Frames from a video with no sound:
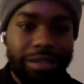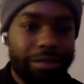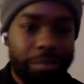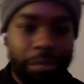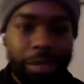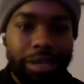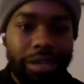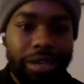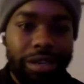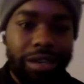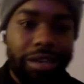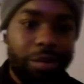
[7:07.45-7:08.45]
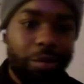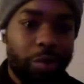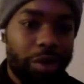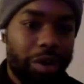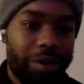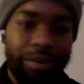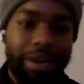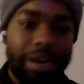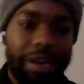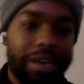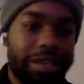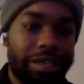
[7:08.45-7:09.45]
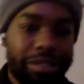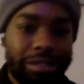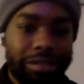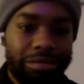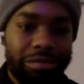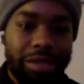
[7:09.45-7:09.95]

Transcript: So I'm like, we aren't financing